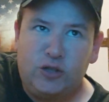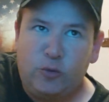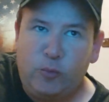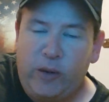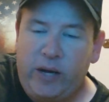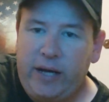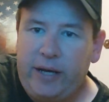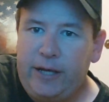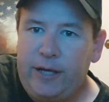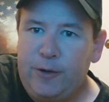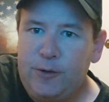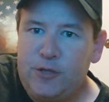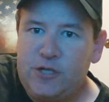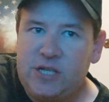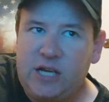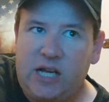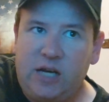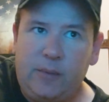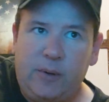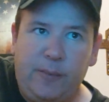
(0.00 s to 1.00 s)
we got a huge
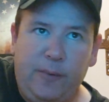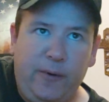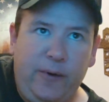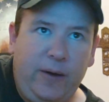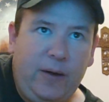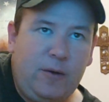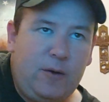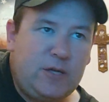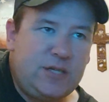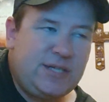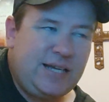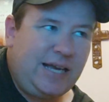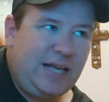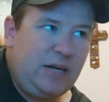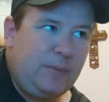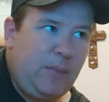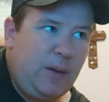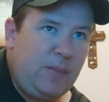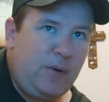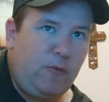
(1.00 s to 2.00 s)
Second
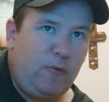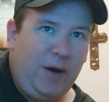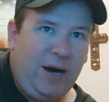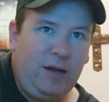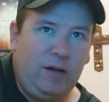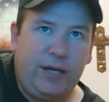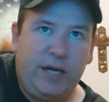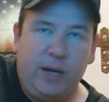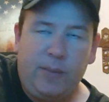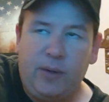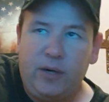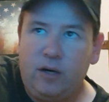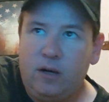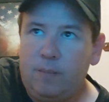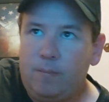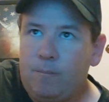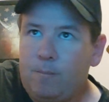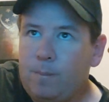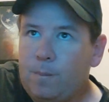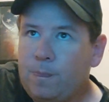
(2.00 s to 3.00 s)
Amendment rally coming
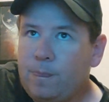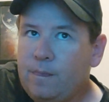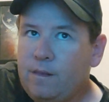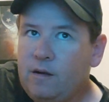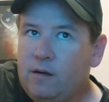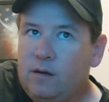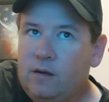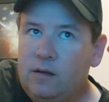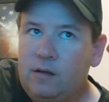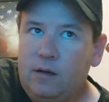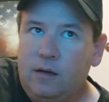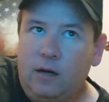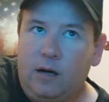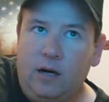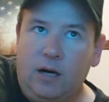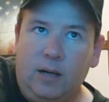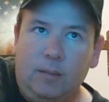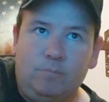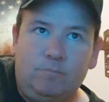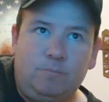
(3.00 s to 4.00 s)
up.
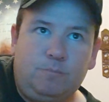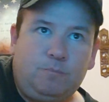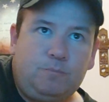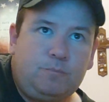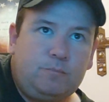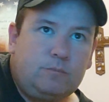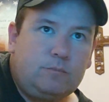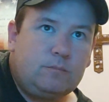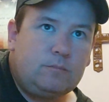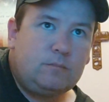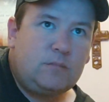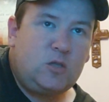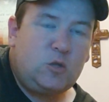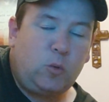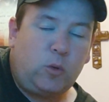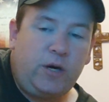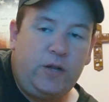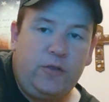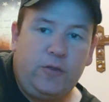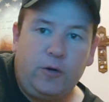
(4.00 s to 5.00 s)

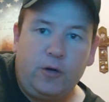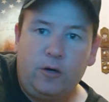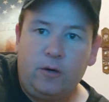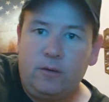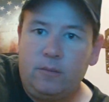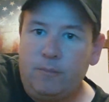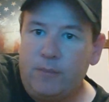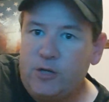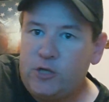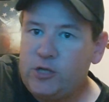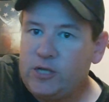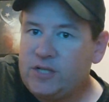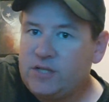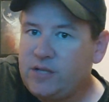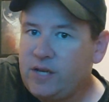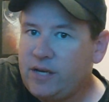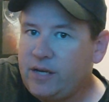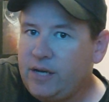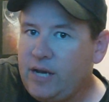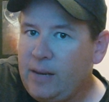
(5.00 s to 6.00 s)
23rd, Michigan
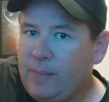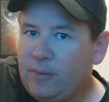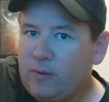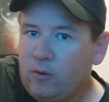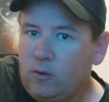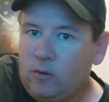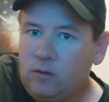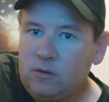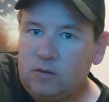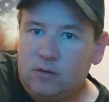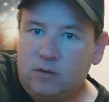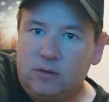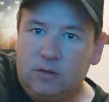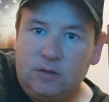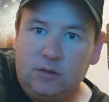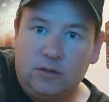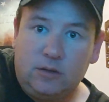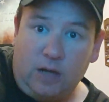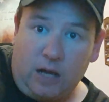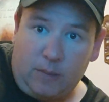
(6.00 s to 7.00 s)
State Capitol.
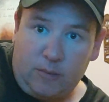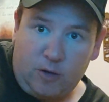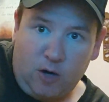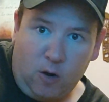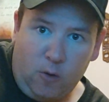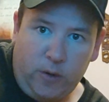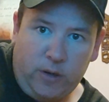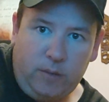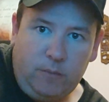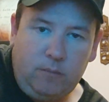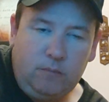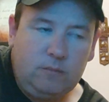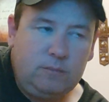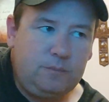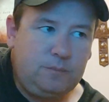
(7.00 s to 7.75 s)
I'm going.